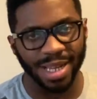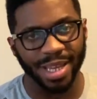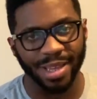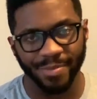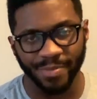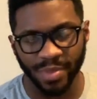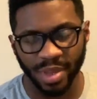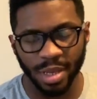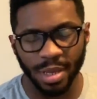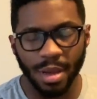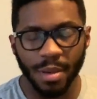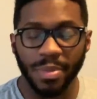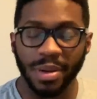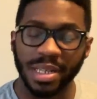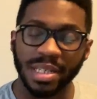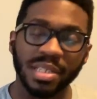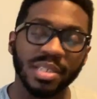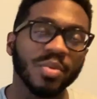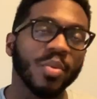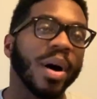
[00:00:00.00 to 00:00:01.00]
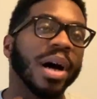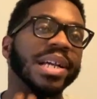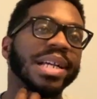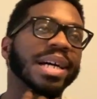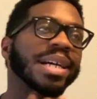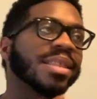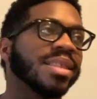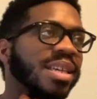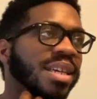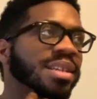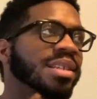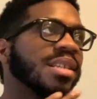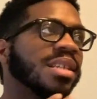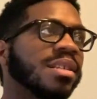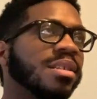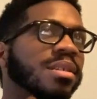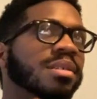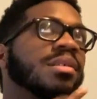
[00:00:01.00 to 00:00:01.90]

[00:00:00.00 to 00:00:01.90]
name. But this is why I think